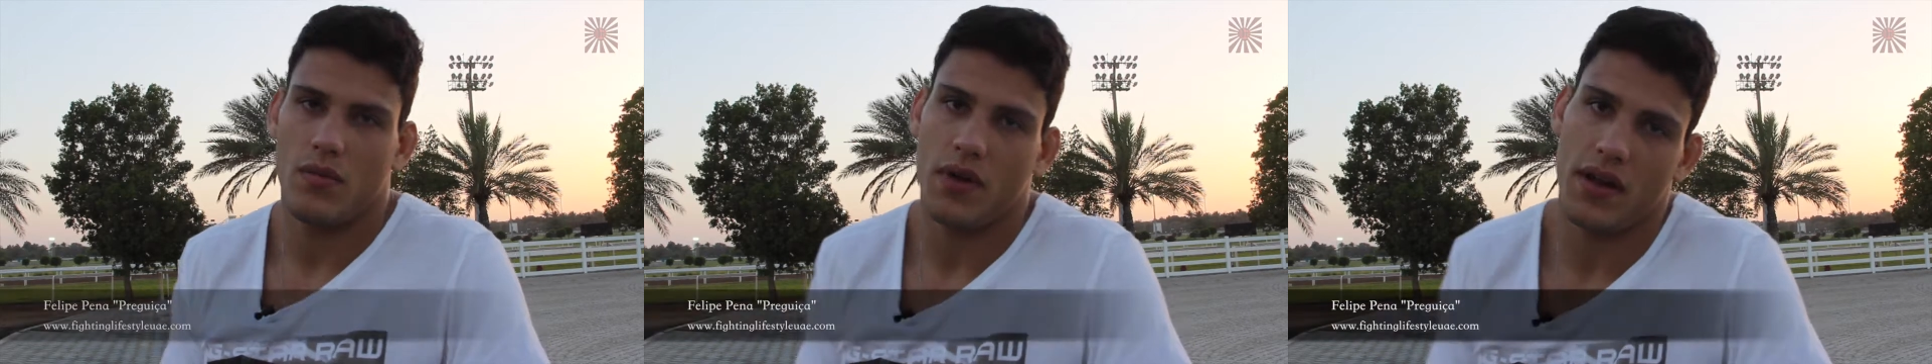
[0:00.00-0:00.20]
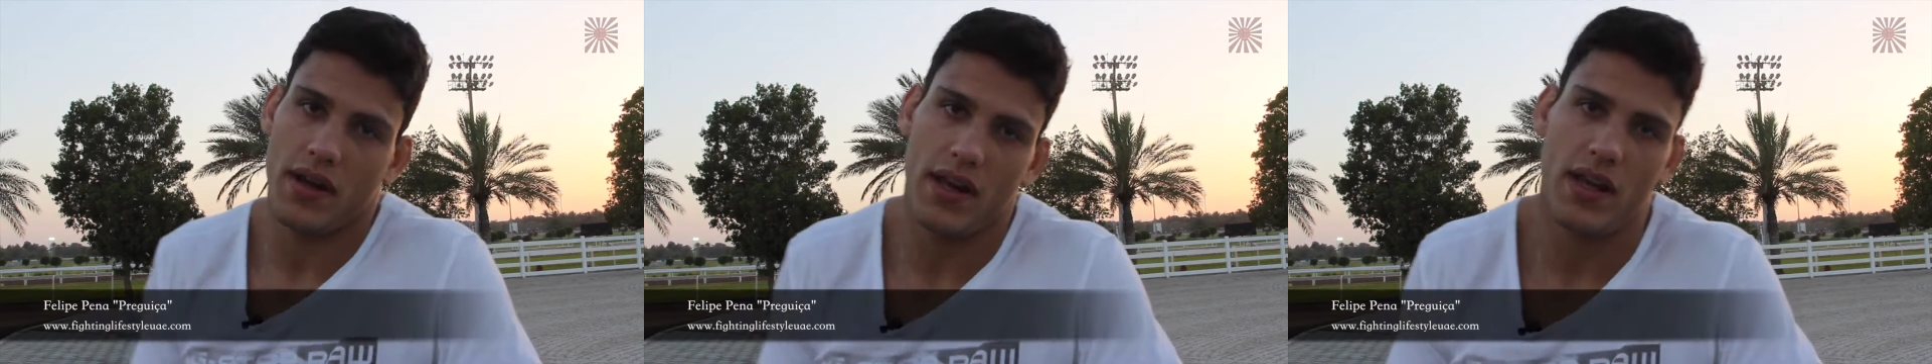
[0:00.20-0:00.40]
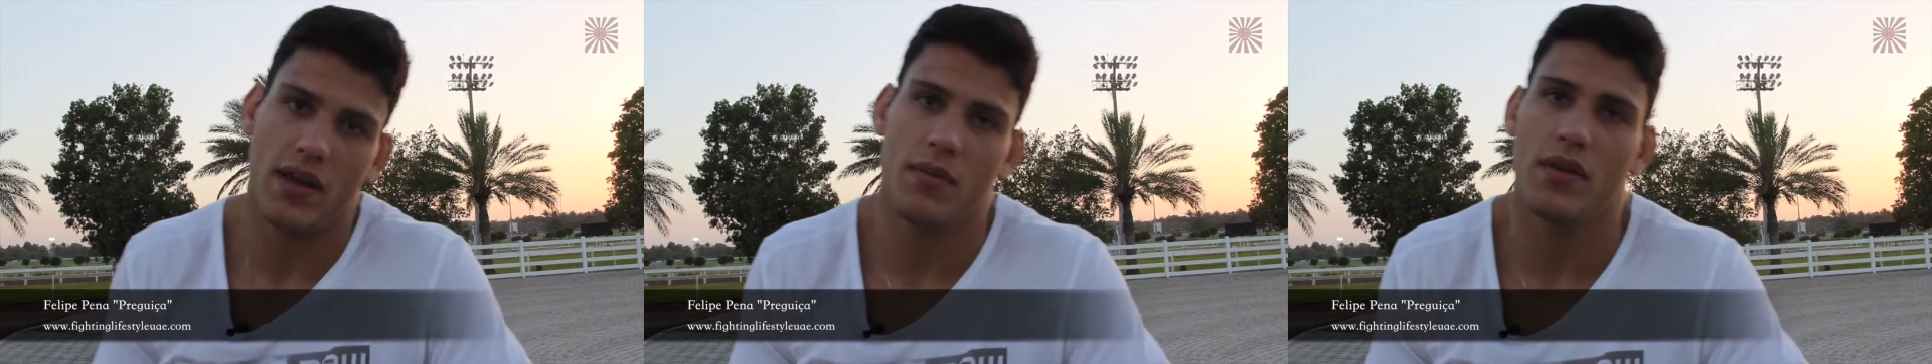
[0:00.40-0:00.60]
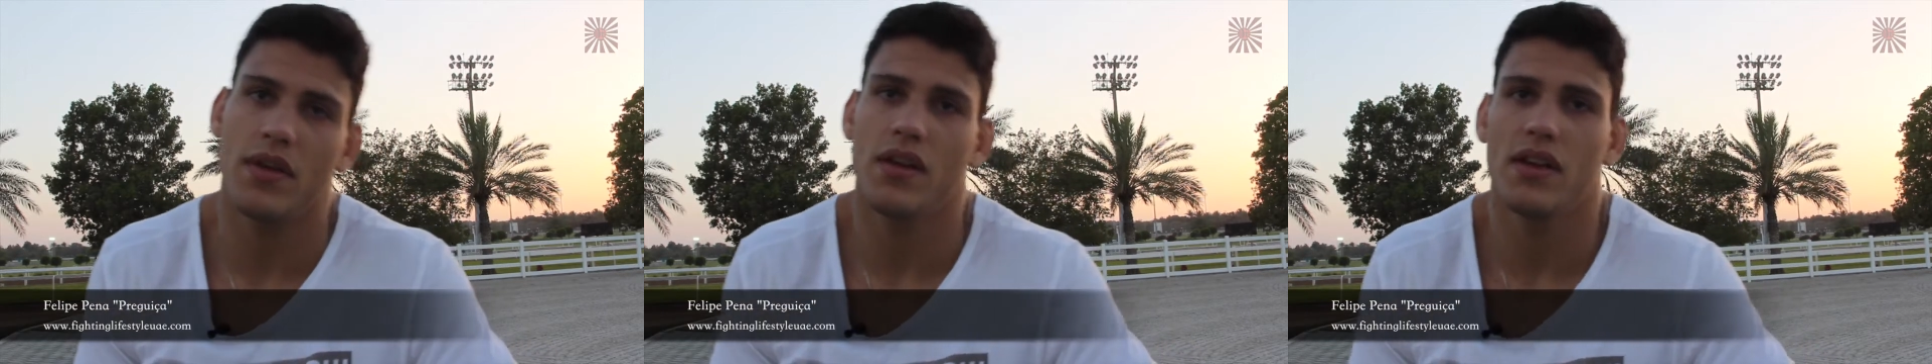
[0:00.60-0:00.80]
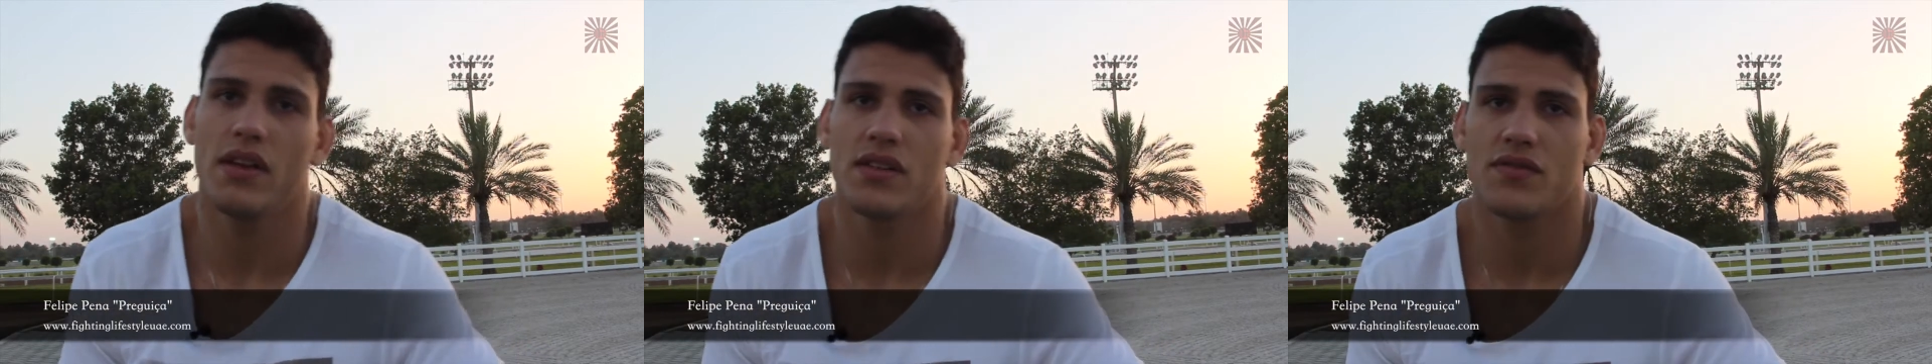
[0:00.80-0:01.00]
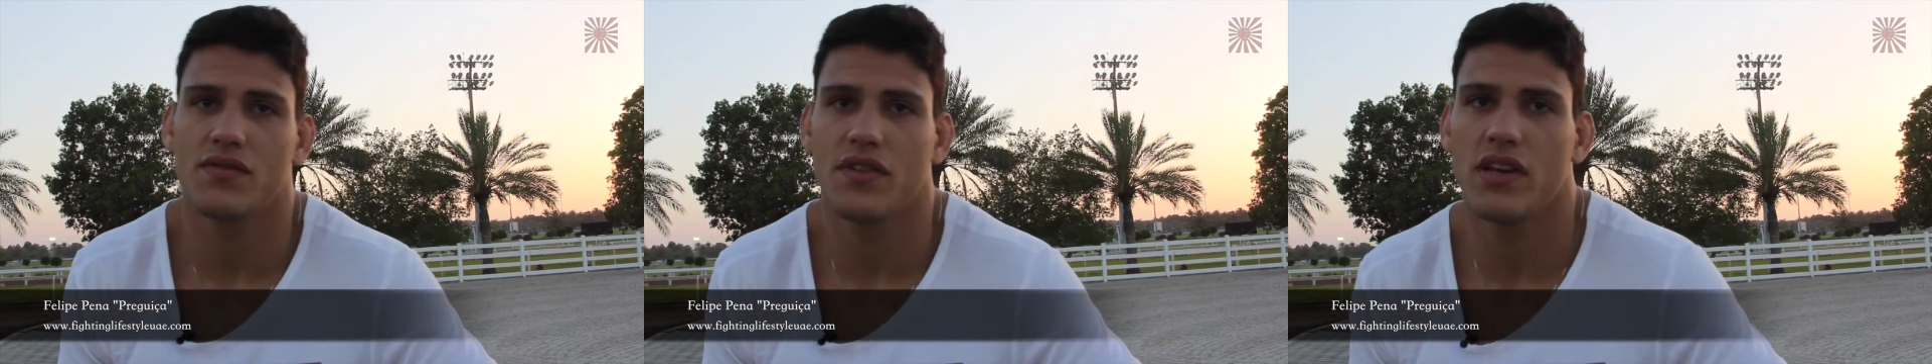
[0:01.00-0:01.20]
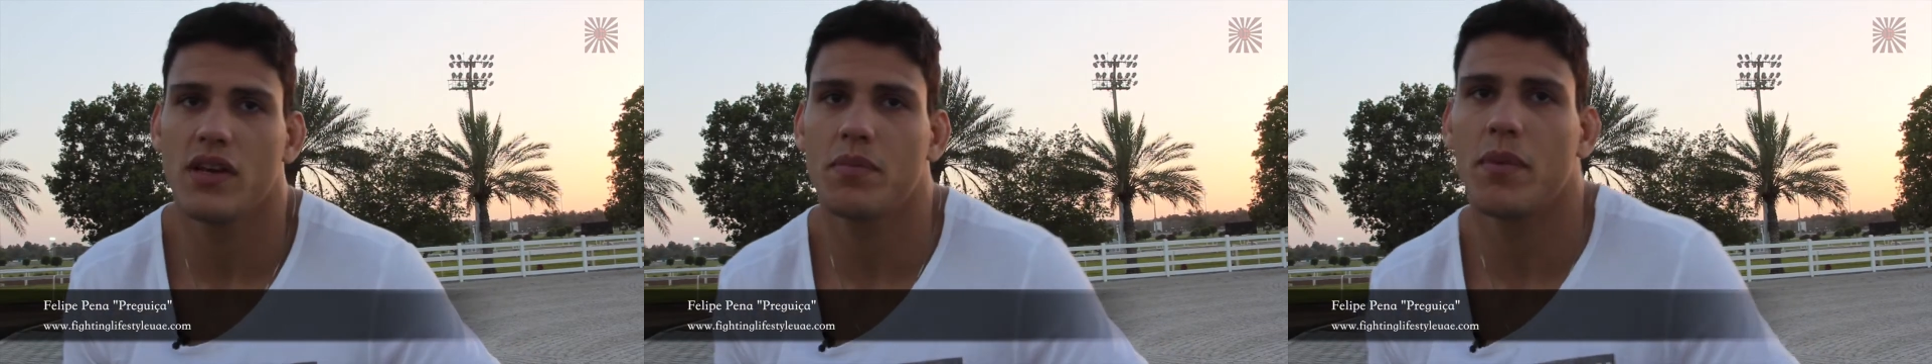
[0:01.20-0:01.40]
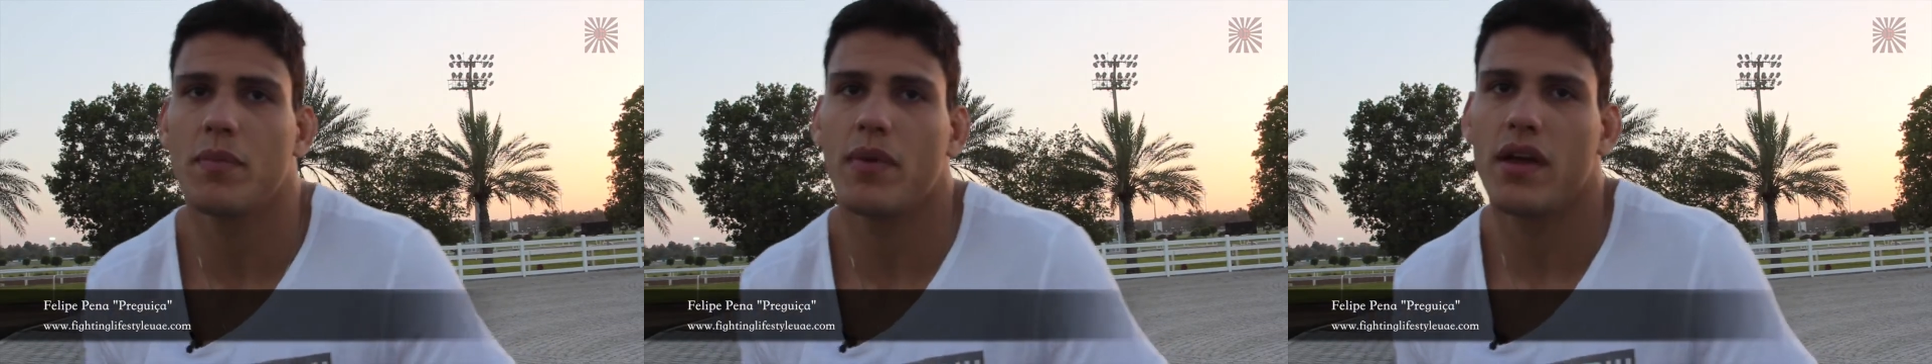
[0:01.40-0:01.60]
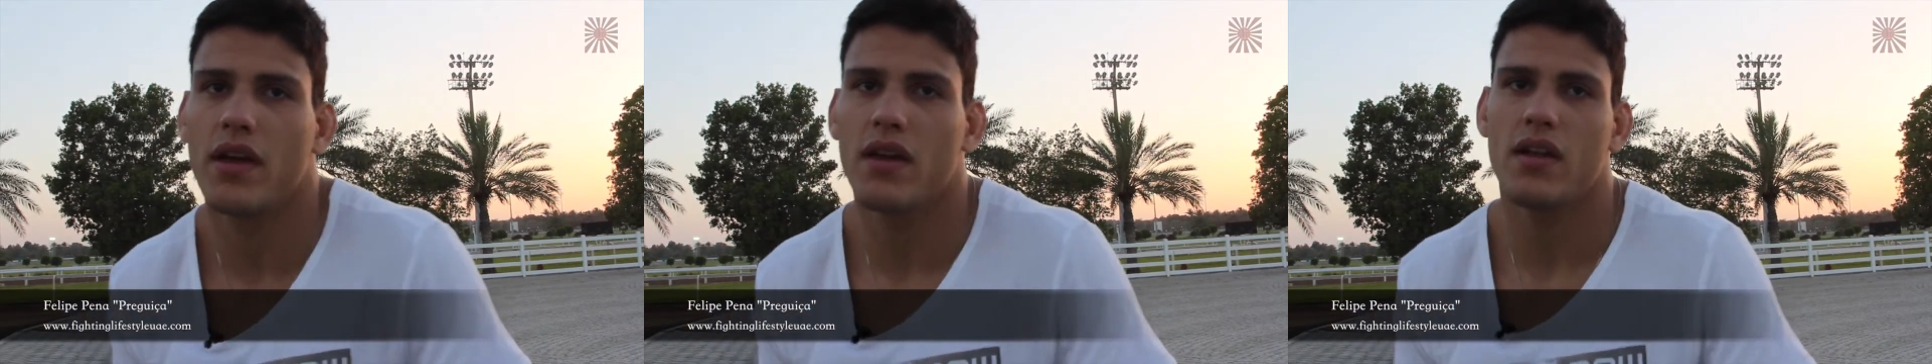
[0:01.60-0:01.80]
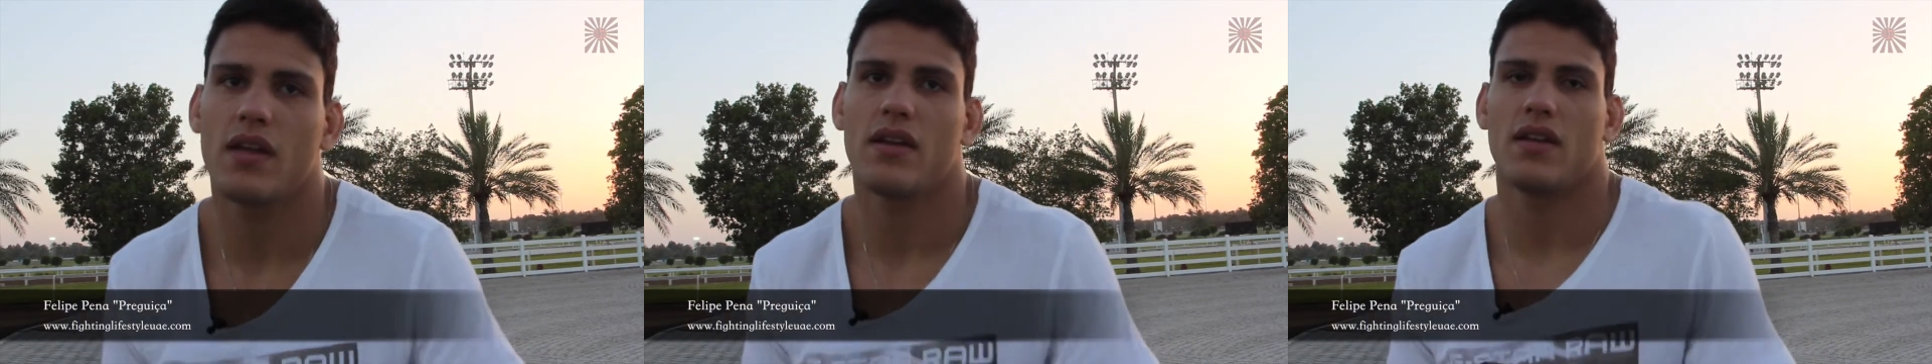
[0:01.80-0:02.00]
My name is Felipe
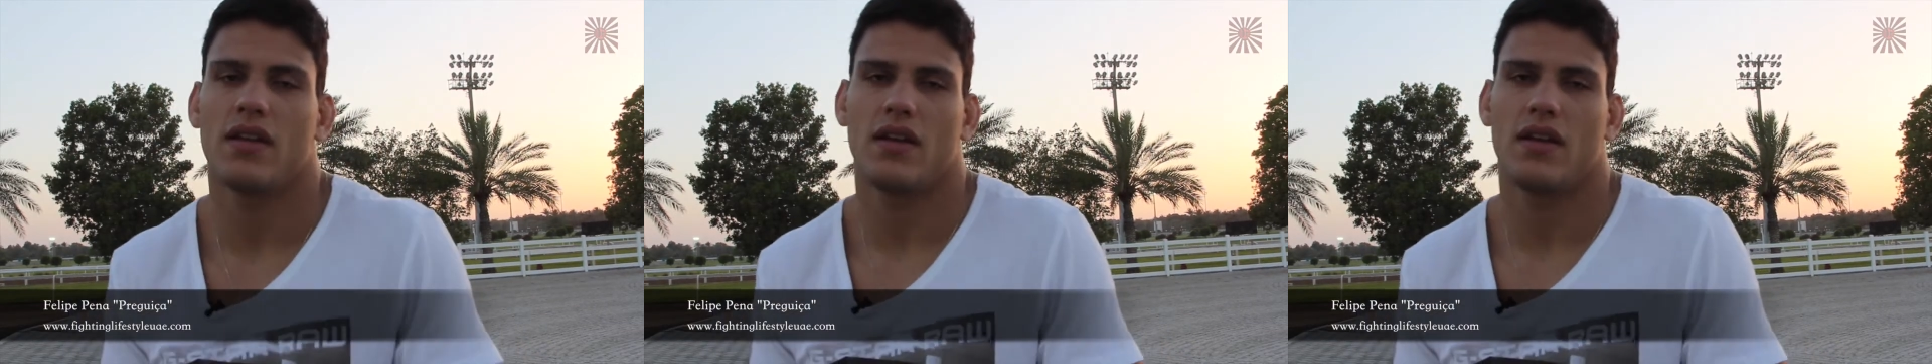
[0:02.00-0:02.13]
Pena.